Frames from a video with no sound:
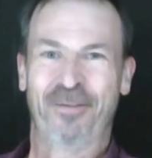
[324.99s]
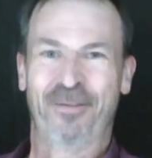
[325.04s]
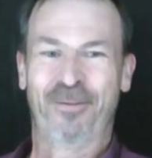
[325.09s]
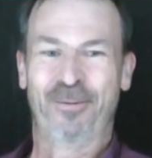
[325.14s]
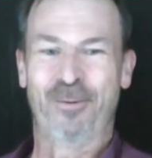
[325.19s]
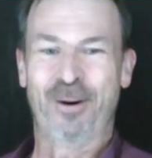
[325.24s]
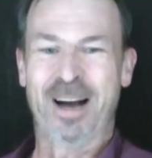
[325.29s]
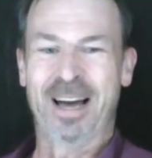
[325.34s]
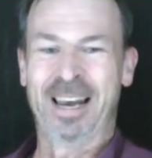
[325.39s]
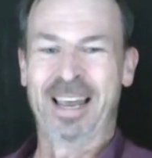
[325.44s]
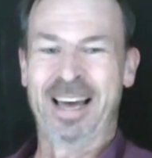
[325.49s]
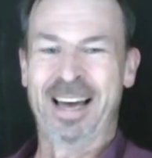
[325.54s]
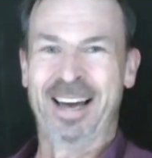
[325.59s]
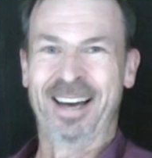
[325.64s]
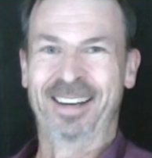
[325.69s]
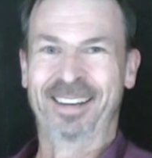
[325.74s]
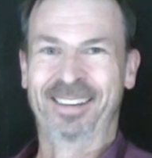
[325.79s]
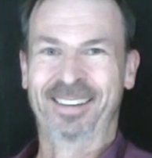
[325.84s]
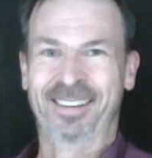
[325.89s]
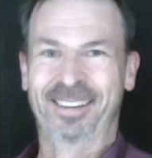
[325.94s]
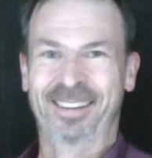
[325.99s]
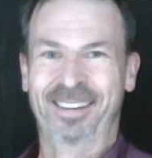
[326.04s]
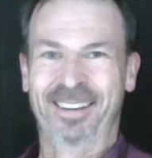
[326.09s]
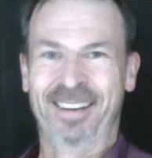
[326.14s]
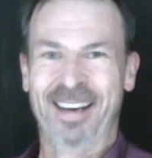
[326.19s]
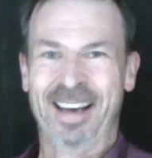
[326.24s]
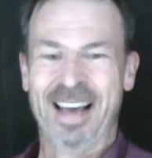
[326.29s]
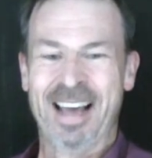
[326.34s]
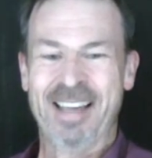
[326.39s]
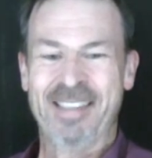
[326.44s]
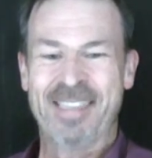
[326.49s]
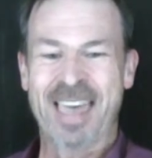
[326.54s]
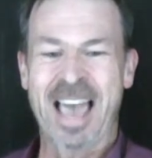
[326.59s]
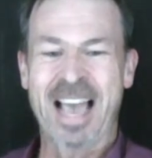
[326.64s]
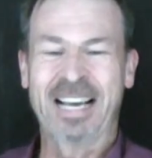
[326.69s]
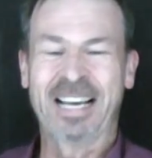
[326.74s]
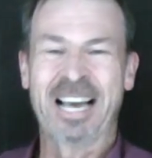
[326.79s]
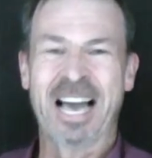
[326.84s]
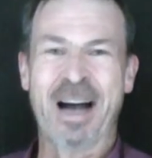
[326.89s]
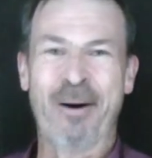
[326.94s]
Voila.
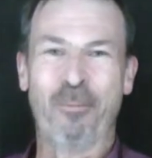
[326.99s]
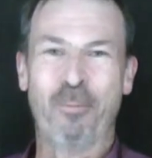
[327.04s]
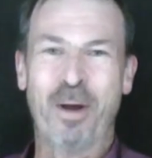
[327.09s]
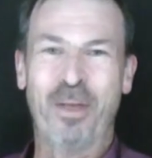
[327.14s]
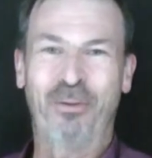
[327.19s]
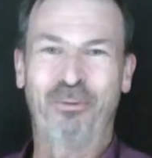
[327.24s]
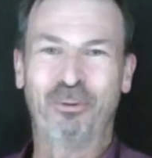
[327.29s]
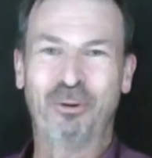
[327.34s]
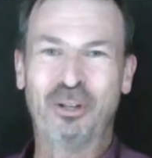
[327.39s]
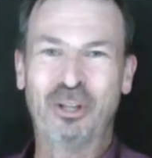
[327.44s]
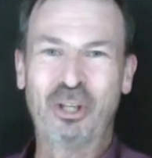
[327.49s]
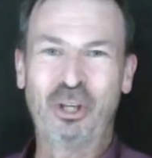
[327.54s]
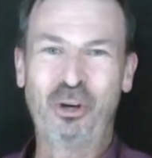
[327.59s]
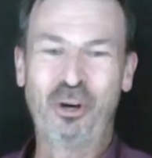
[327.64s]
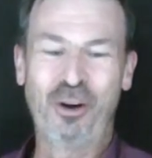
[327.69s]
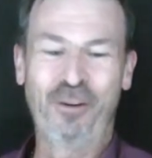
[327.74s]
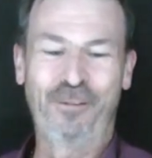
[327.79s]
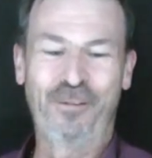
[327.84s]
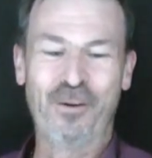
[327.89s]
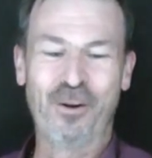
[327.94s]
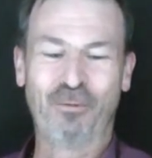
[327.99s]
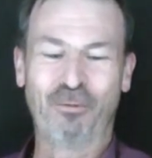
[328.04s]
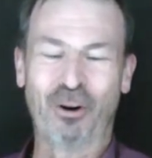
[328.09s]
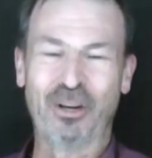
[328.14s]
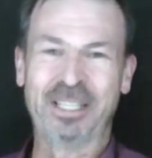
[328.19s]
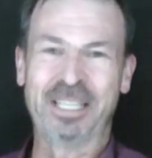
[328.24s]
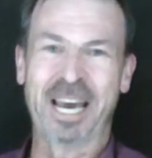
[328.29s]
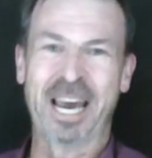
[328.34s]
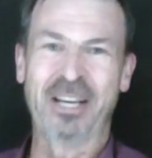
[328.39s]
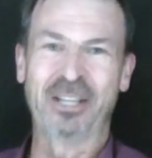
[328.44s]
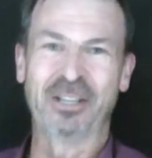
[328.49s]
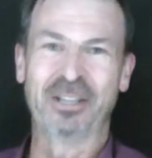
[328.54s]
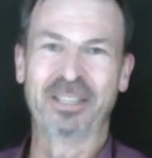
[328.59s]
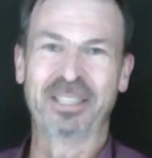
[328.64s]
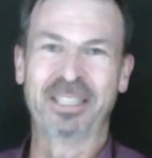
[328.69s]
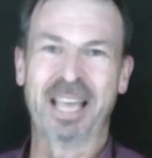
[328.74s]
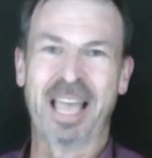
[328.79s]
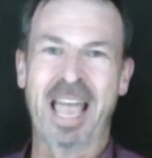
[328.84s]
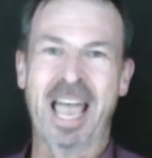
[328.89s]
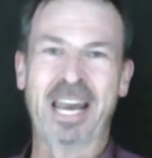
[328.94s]
That cup went through two full
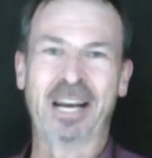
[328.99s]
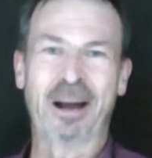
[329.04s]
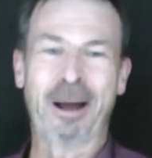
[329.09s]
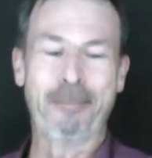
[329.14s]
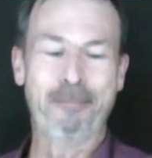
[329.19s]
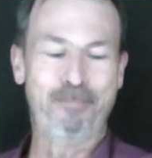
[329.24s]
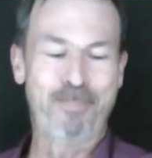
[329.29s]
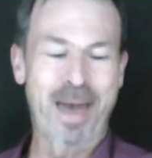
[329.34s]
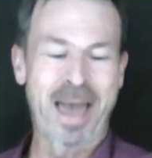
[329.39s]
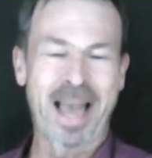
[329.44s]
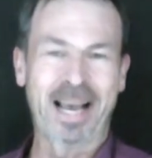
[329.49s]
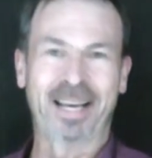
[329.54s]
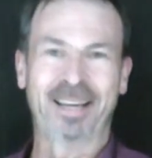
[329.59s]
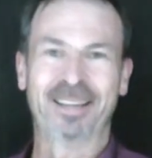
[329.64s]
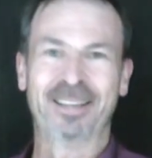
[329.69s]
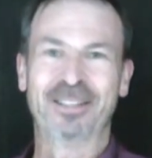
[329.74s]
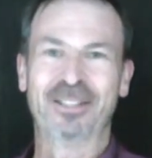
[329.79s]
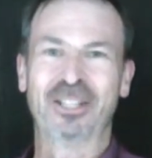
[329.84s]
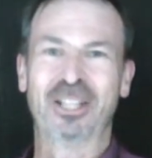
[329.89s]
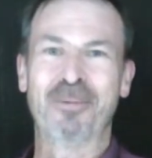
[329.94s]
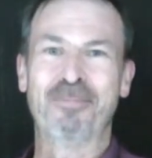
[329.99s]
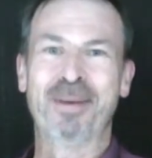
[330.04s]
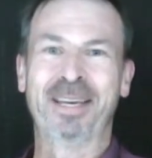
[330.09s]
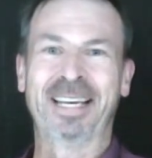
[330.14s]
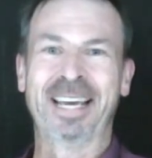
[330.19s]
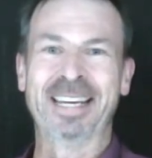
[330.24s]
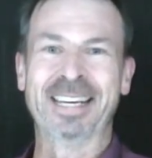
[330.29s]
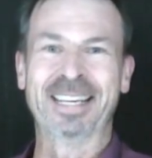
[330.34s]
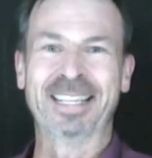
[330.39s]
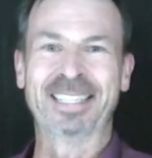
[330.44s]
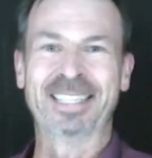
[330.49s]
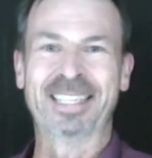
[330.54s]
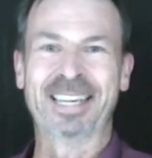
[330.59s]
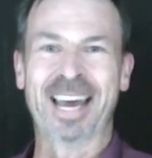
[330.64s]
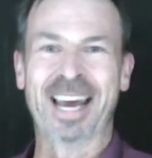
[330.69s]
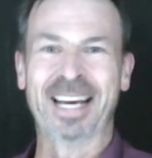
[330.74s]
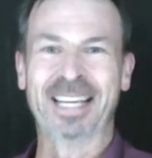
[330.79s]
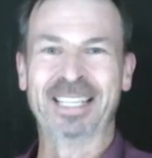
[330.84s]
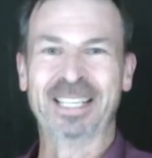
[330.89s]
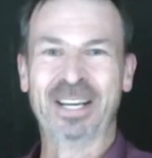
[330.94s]
rotations and I'm back to the beginning
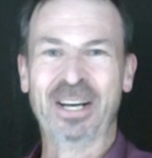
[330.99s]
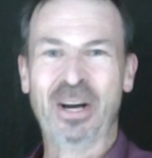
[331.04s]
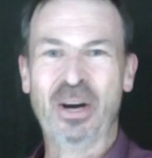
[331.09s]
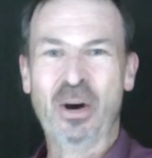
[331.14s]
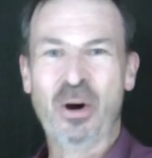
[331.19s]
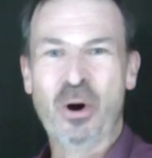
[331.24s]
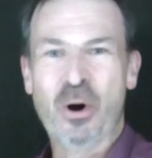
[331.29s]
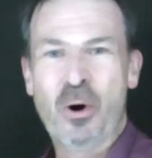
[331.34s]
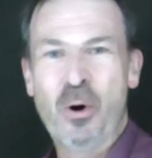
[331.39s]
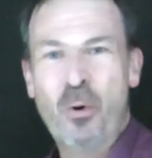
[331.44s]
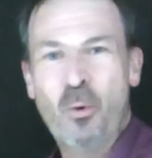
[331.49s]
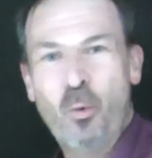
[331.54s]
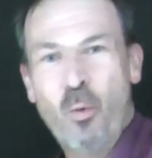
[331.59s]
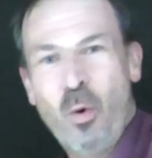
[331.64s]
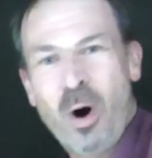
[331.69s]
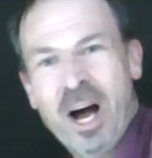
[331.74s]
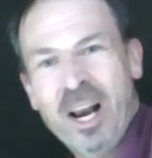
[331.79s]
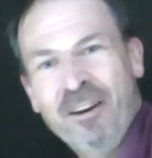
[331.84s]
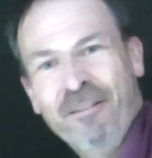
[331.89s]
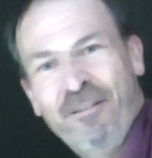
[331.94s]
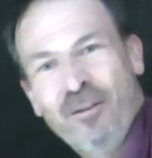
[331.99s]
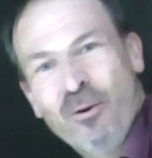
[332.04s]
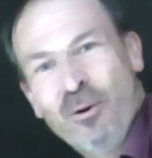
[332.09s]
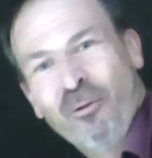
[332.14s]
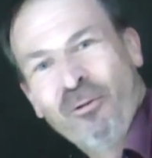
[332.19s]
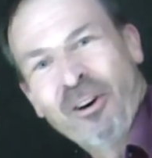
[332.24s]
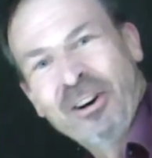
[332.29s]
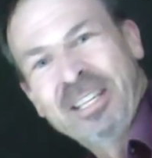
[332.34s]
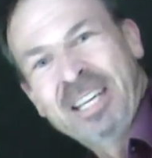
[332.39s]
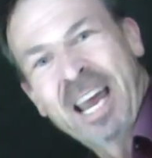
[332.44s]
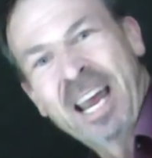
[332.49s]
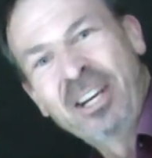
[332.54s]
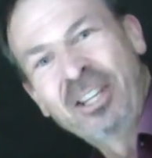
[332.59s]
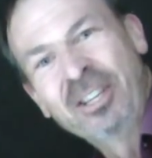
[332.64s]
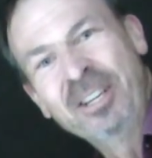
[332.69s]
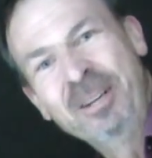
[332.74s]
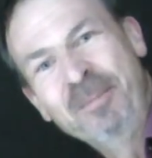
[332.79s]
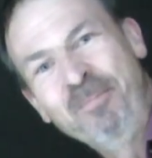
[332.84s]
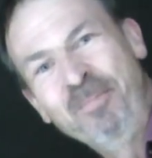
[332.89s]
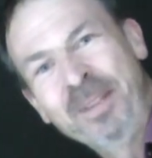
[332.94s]
state. One full
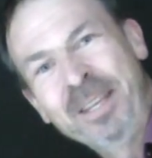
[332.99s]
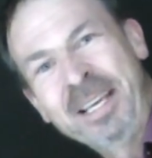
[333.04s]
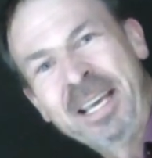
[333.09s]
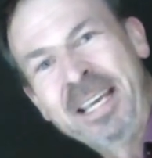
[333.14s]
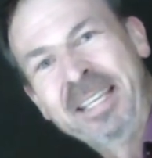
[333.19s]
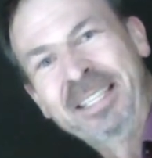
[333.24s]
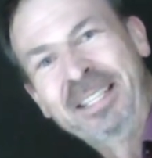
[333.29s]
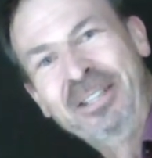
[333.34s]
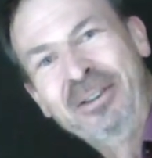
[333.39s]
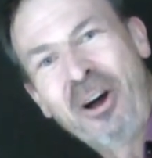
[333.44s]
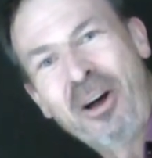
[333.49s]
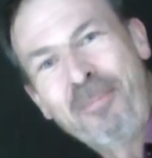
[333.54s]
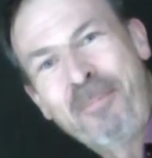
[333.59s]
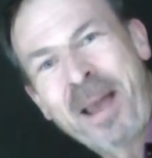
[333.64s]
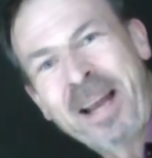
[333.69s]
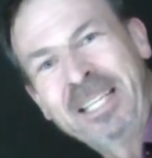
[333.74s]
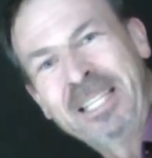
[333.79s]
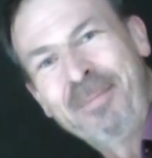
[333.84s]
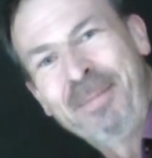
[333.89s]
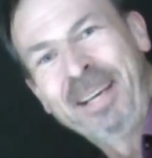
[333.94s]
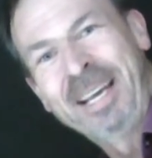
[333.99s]
rotation is not back to the